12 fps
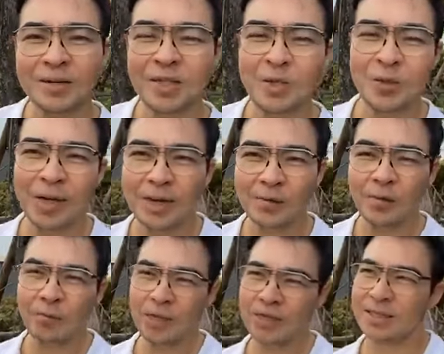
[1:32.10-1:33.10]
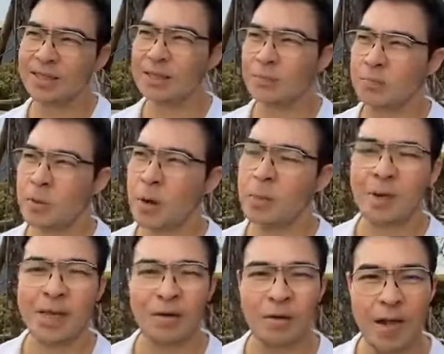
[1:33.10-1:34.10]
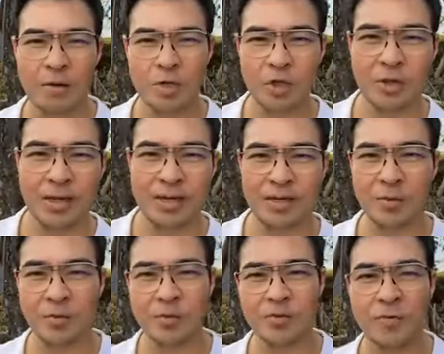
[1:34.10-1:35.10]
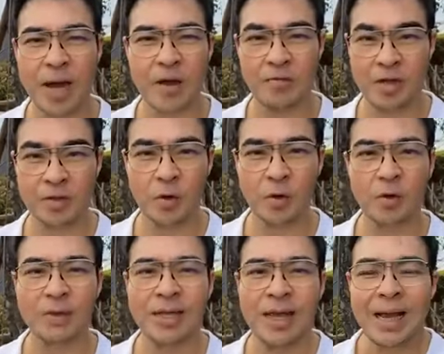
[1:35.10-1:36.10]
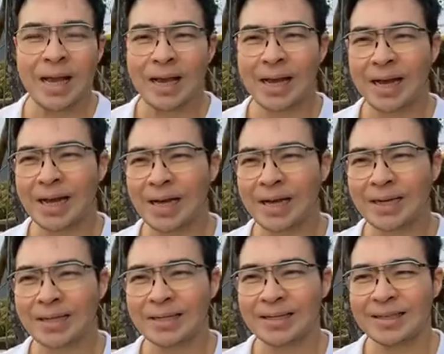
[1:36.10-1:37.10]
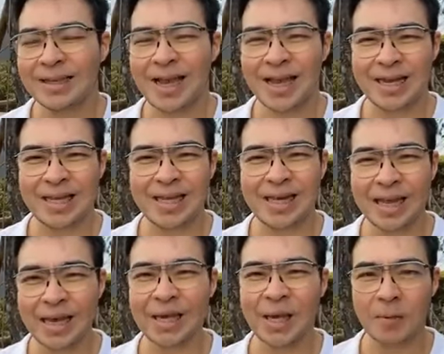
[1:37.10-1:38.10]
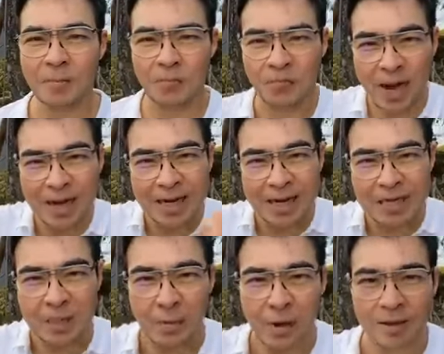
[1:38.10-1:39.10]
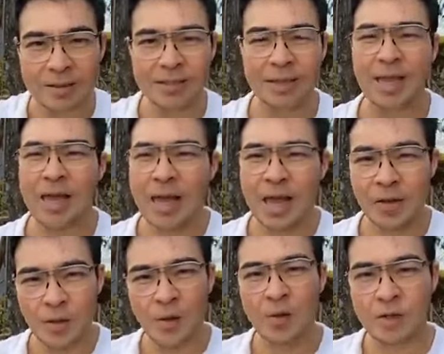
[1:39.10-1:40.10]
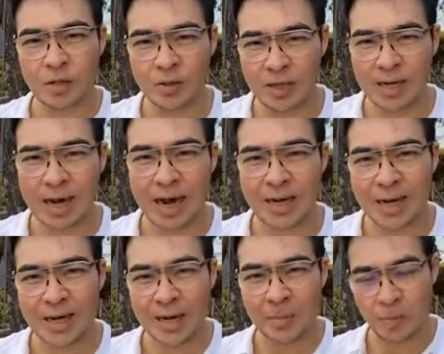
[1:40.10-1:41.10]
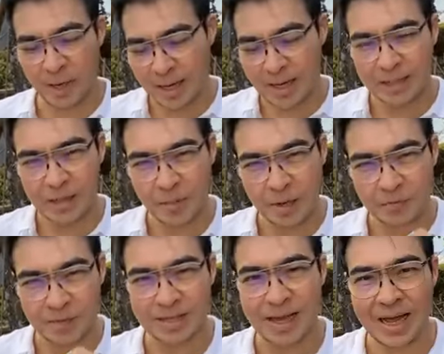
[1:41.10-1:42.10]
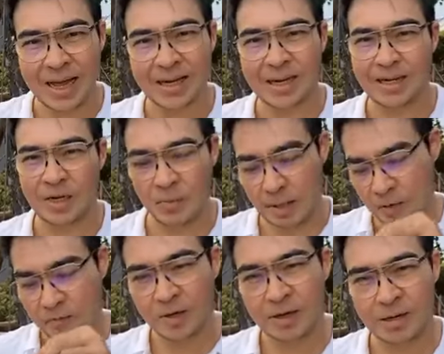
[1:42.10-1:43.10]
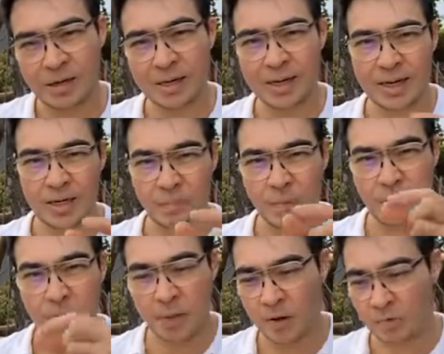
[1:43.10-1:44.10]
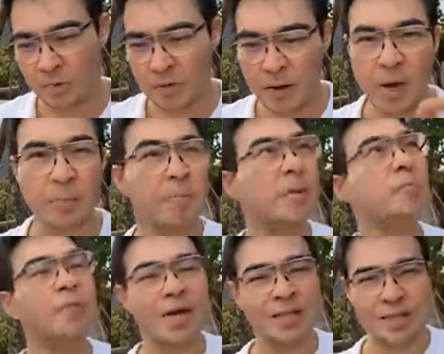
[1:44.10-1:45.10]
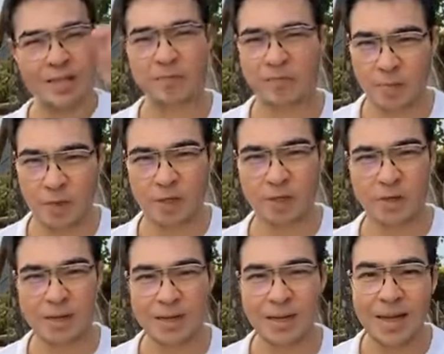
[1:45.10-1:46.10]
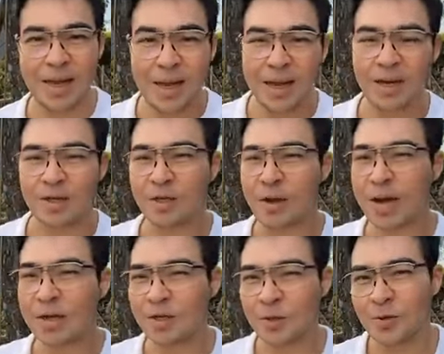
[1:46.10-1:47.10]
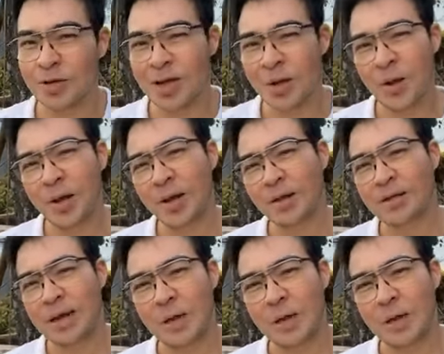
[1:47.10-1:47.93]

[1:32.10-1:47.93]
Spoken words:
student, which is probably around 3 to 5 years old, and he let them find a little box and go into the garden and bring a little bit of sand, a little bit of dirt, a little bit of pebble, and maybe branches from a tree, and try to create